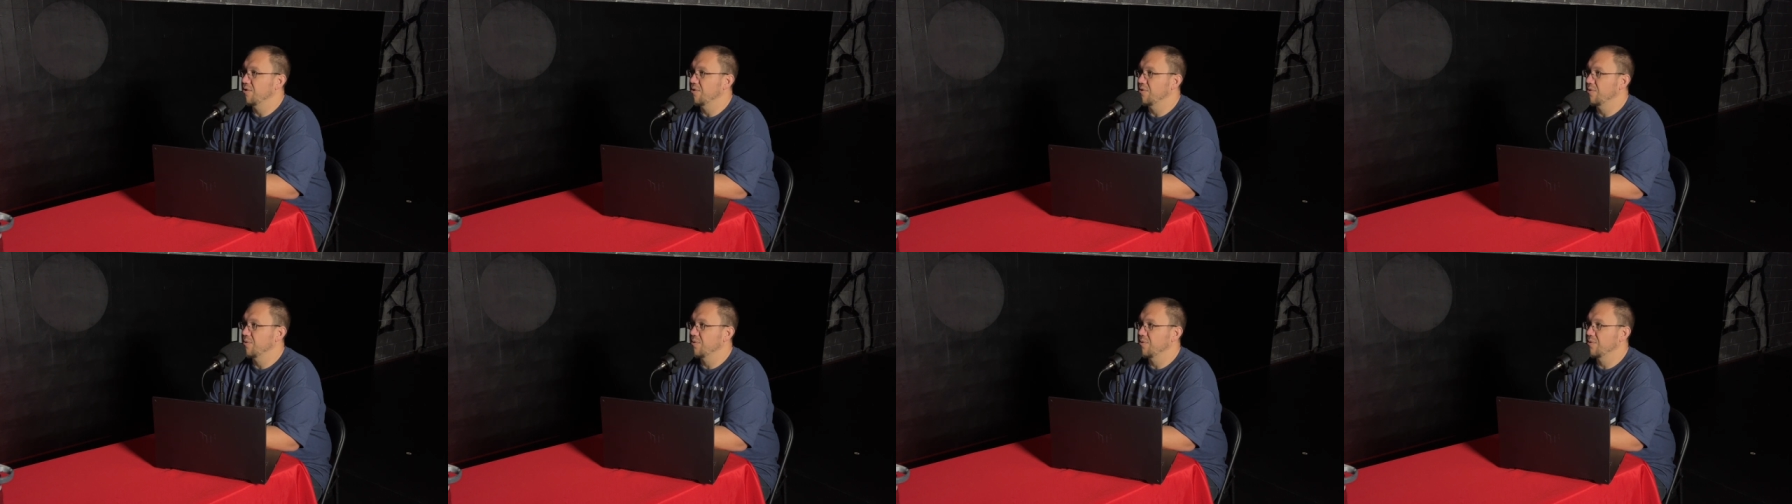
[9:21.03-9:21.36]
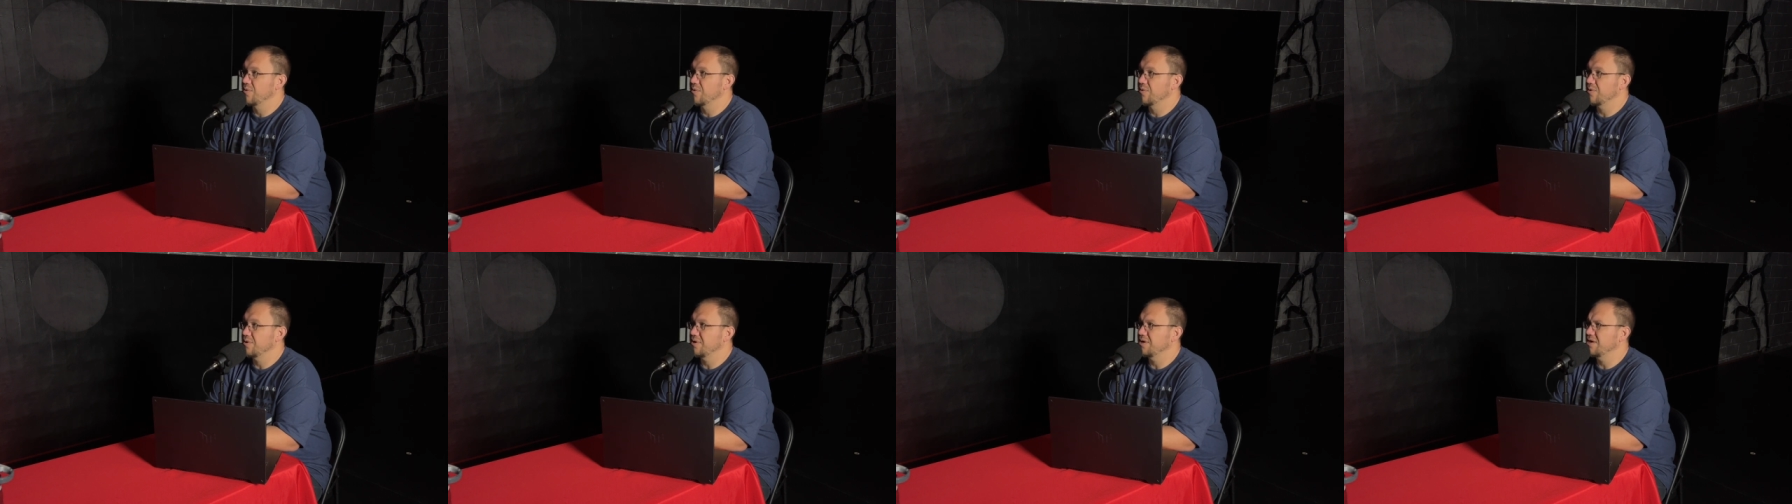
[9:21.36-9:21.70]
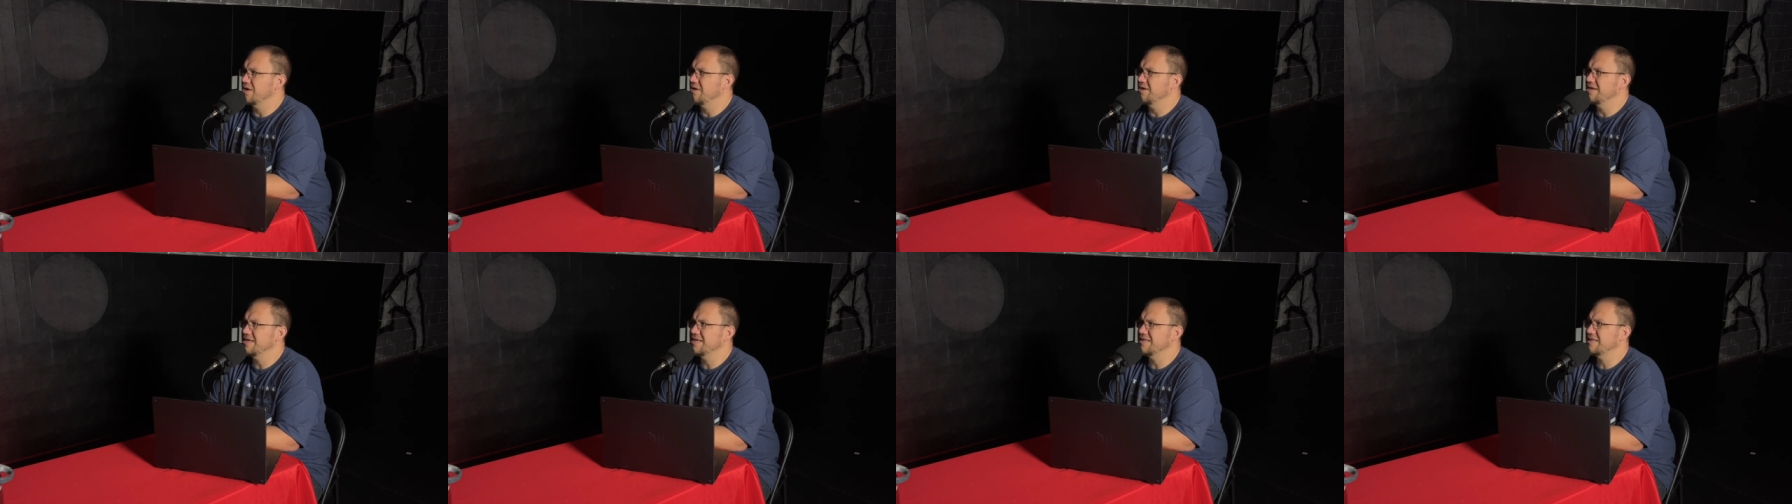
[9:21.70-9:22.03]
or you
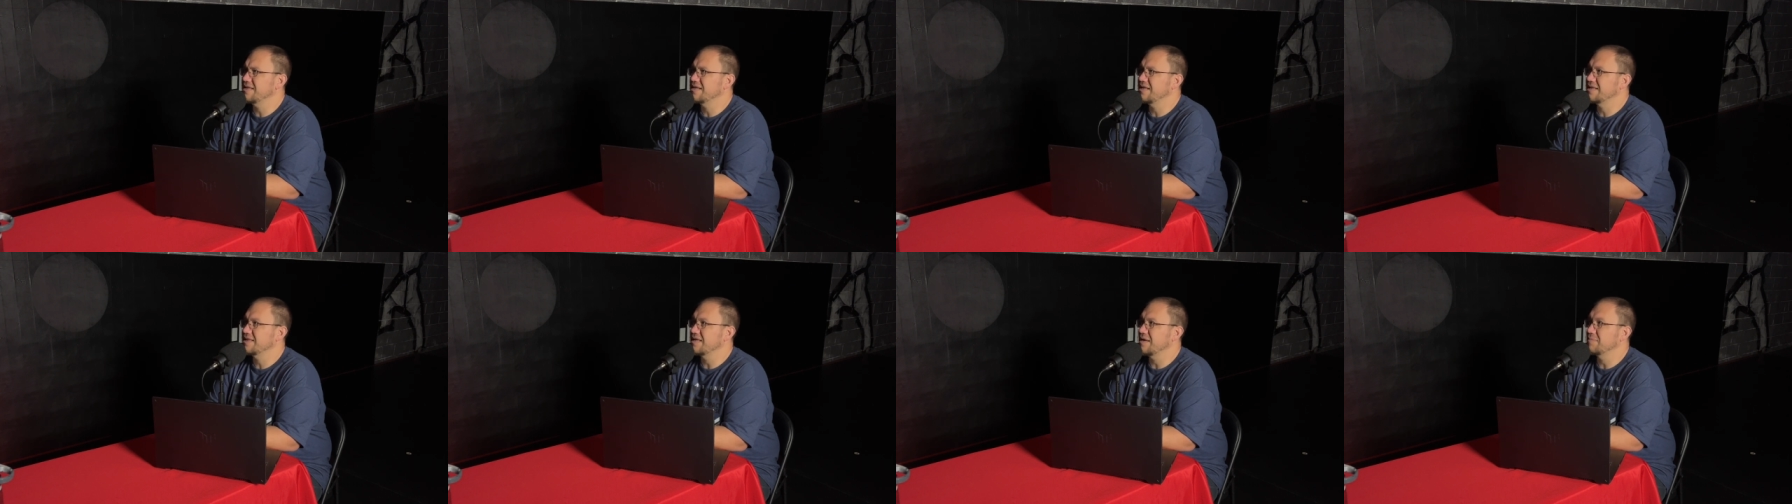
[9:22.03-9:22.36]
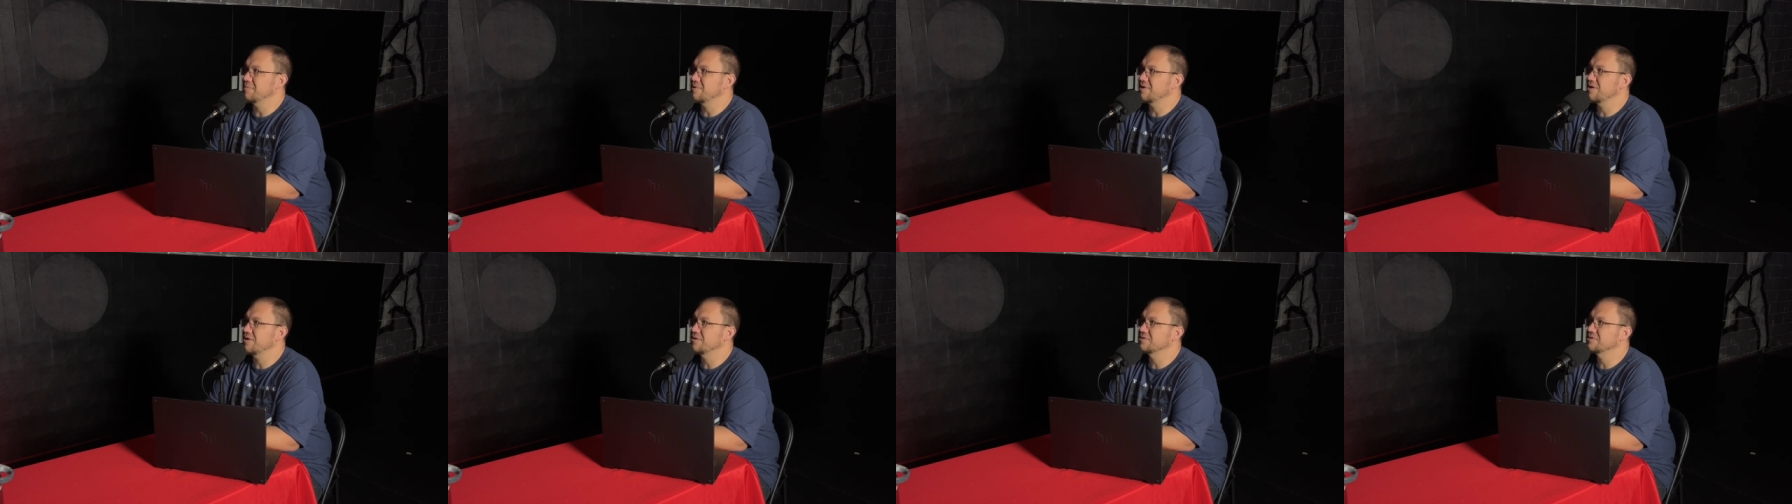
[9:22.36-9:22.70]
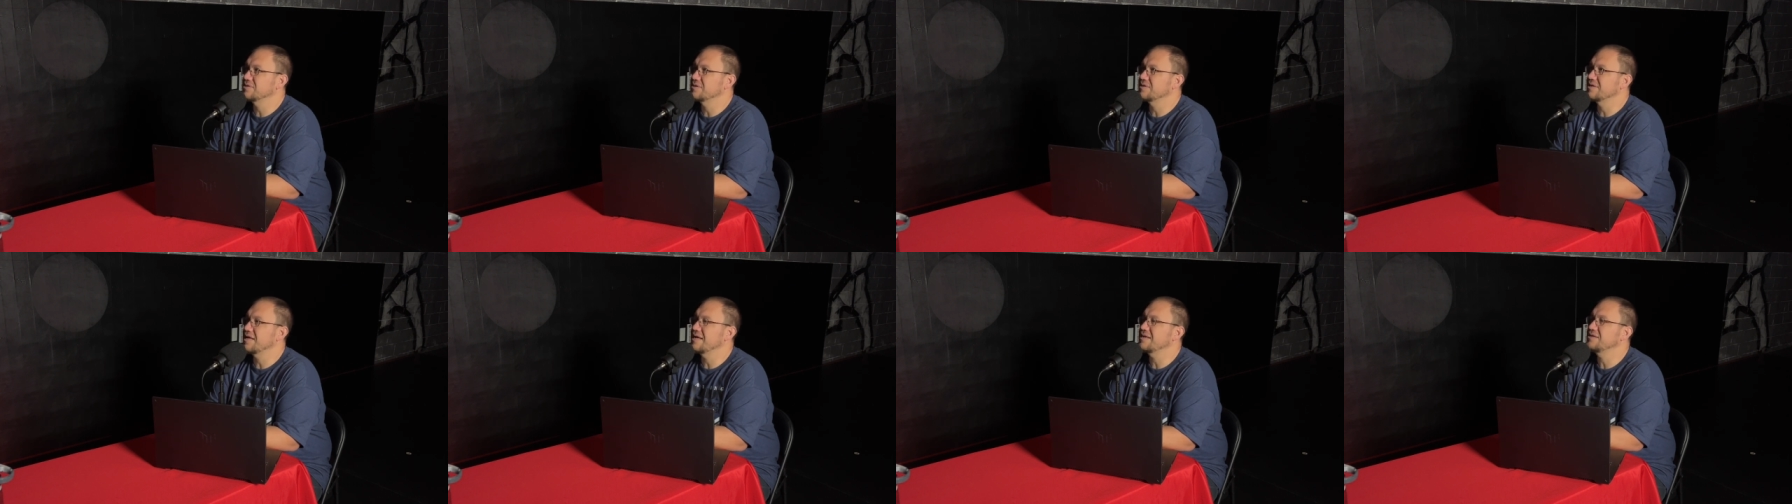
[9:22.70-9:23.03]
know anything like that
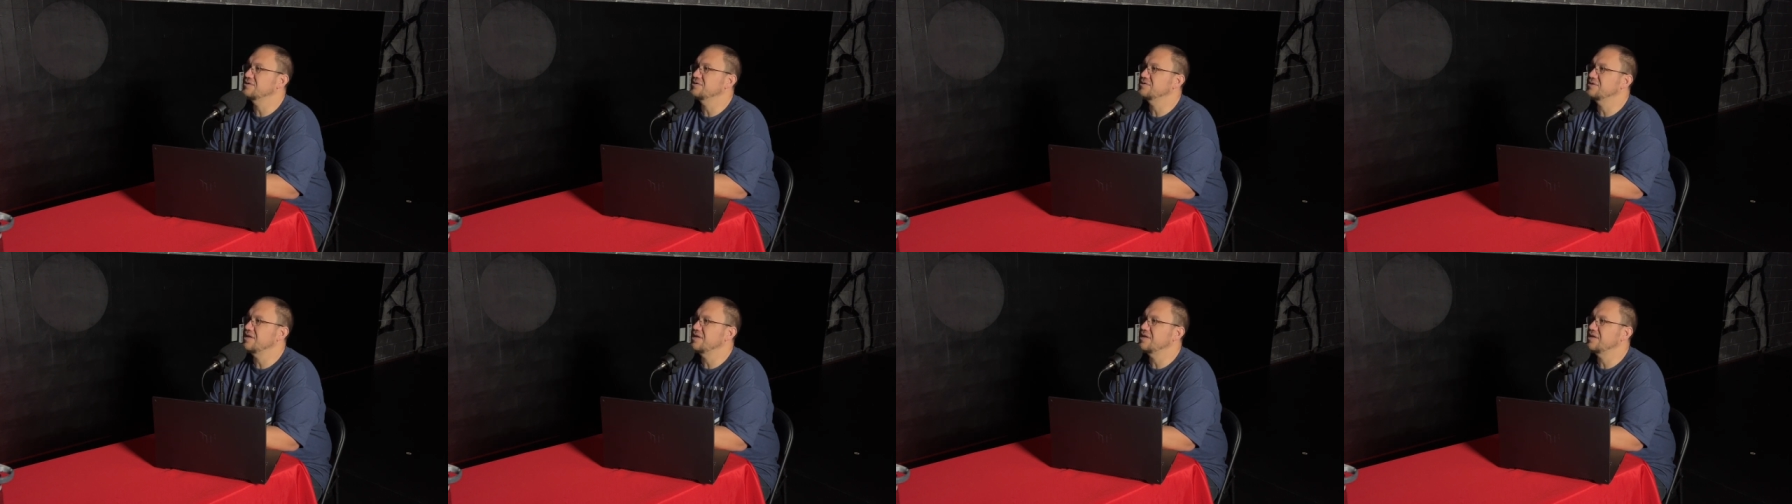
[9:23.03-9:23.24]
because they